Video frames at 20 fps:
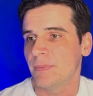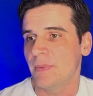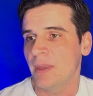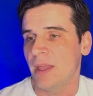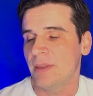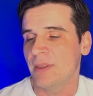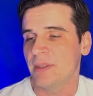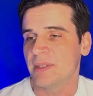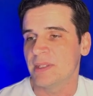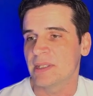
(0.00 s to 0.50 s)

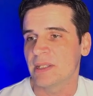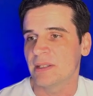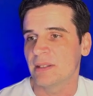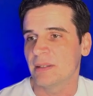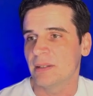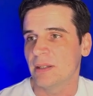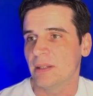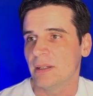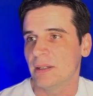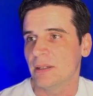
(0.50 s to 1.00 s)
then there's
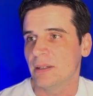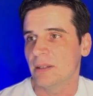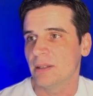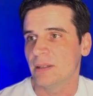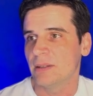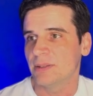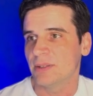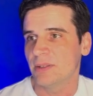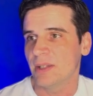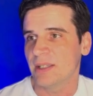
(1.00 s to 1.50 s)

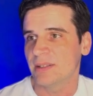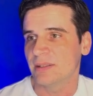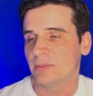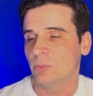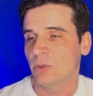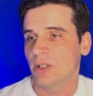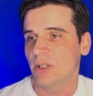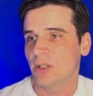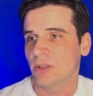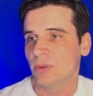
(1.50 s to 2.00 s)
so that's the
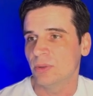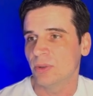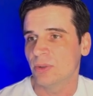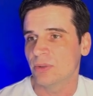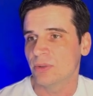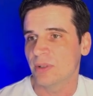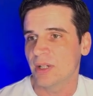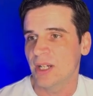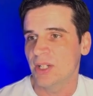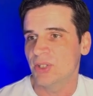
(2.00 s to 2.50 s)
work order
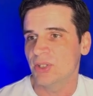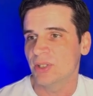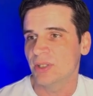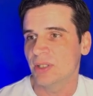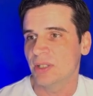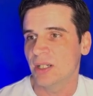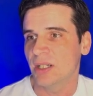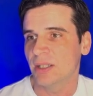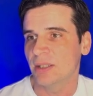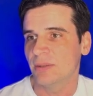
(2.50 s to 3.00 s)
creation
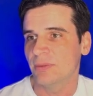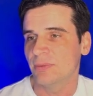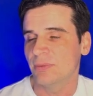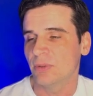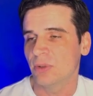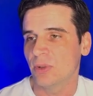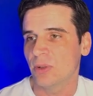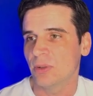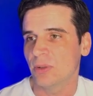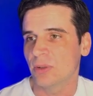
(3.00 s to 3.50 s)
kind of
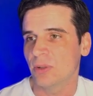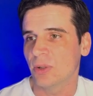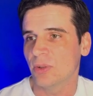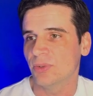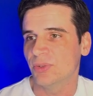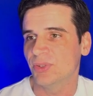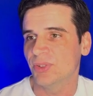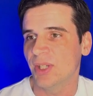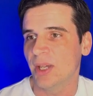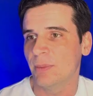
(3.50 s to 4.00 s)

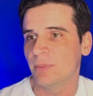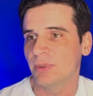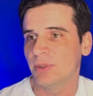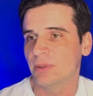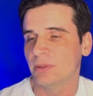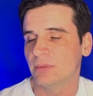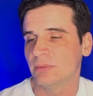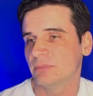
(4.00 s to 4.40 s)
concept.